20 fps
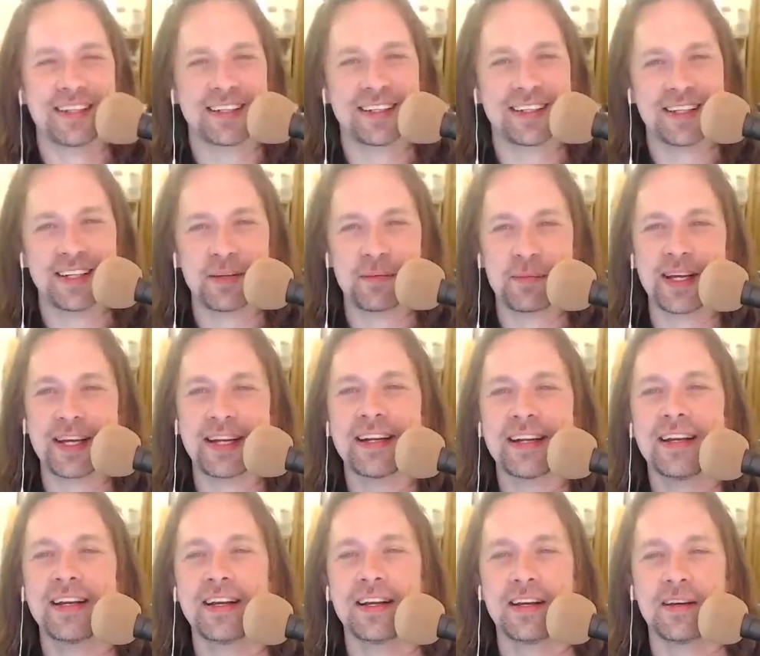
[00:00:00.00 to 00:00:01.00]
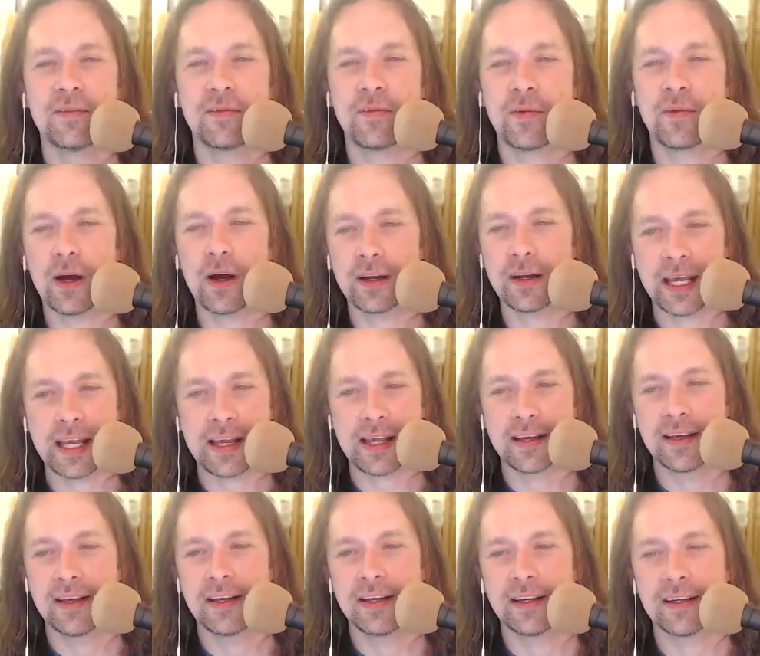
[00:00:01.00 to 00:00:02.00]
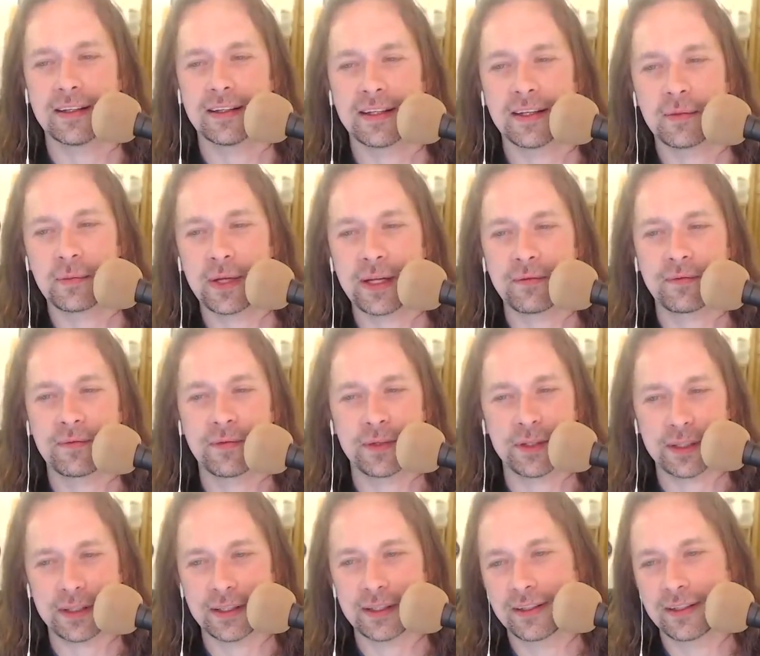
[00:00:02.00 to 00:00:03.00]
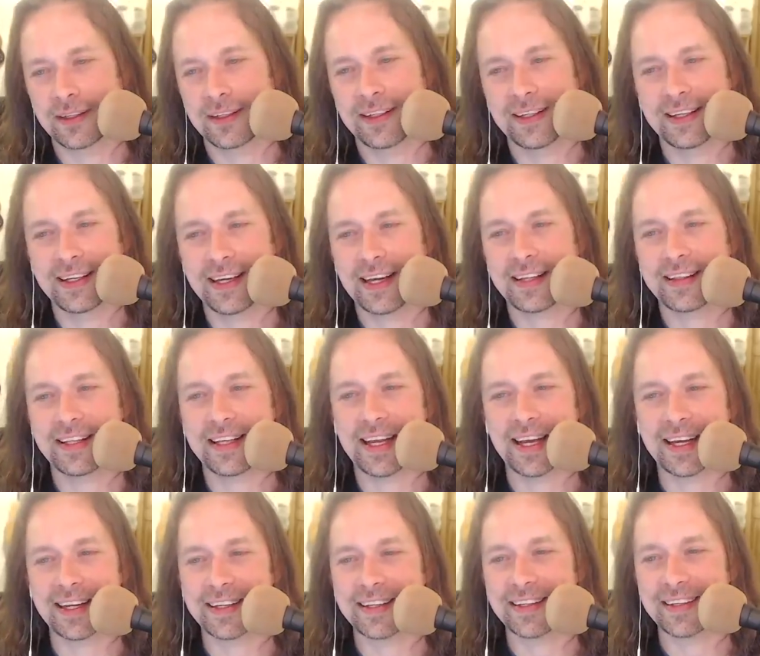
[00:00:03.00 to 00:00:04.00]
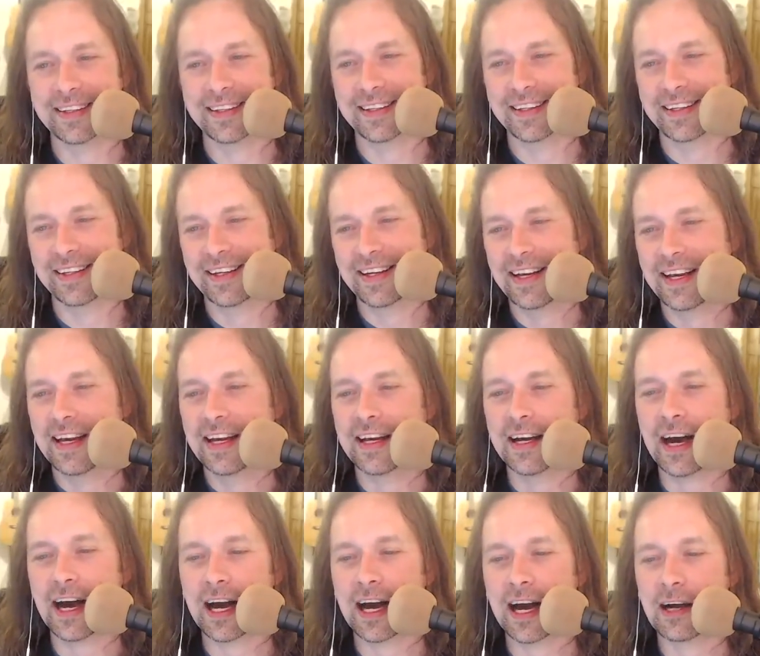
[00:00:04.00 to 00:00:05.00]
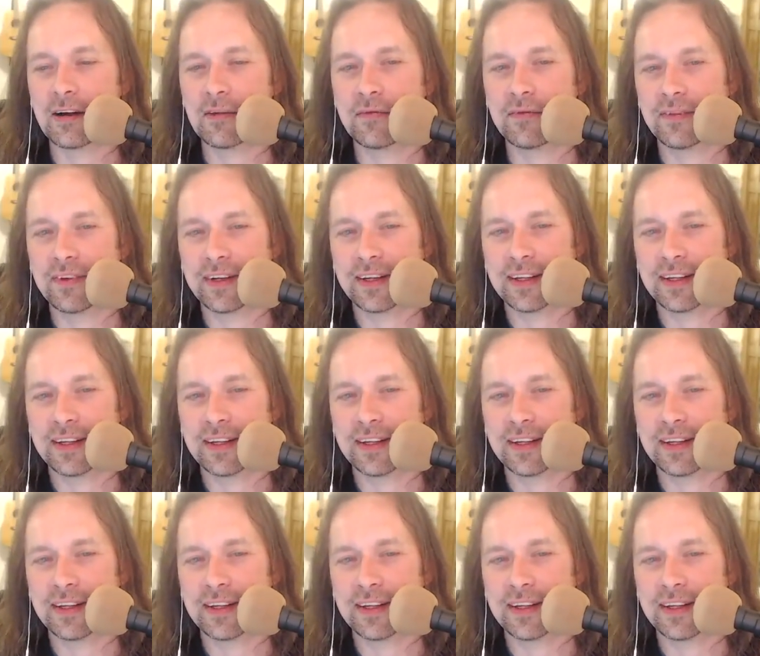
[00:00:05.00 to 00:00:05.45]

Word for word: a little bit foggy, a little bit full at the end. Um,